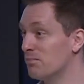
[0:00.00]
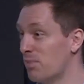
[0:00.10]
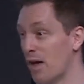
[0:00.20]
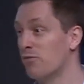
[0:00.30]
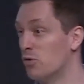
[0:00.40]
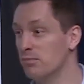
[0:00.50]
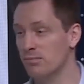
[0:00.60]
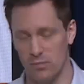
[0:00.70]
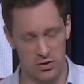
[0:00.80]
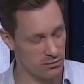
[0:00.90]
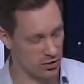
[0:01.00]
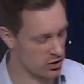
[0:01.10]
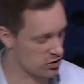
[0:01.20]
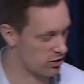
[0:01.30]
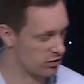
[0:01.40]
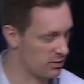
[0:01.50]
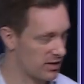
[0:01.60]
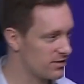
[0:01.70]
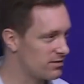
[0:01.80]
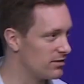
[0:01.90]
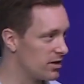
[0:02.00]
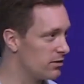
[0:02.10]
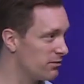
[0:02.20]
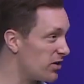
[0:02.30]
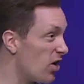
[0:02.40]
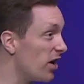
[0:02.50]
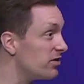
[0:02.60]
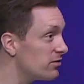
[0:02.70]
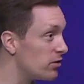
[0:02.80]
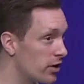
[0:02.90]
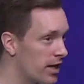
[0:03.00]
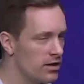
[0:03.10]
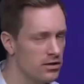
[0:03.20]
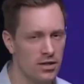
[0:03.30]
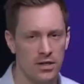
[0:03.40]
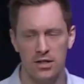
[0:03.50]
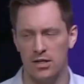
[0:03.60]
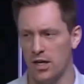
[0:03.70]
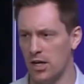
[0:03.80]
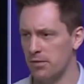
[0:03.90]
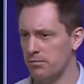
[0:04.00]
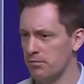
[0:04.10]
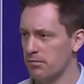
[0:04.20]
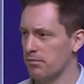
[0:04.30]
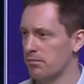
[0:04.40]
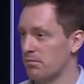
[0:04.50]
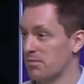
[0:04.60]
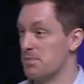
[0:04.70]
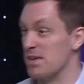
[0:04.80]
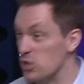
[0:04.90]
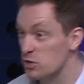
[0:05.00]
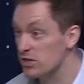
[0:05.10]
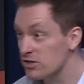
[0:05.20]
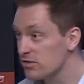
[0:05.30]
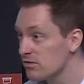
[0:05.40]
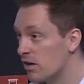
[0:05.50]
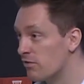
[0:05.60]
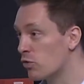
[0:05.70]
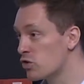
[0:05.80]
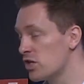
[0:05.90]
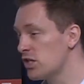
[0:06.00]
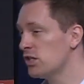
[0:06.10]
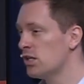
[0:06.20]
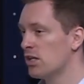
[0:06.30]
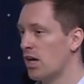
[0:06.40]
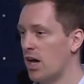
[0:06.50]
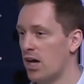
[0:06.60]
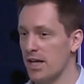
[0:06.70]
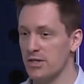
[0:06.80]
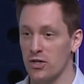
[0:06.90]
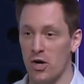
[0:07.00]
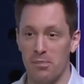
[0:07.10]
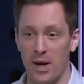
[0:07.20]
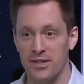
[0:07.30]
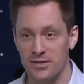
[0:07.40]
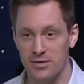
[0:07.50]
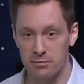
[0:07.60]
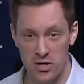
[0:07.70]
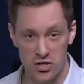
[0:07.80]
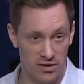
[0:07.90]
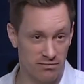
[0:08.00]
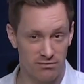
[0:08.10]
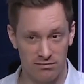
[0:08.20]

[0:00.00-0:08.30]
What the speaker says: platform, which I'm not going to show you, but it's, it's very nice to look at. It's a bit useless, unfortunately. It's a complex spreadsheet.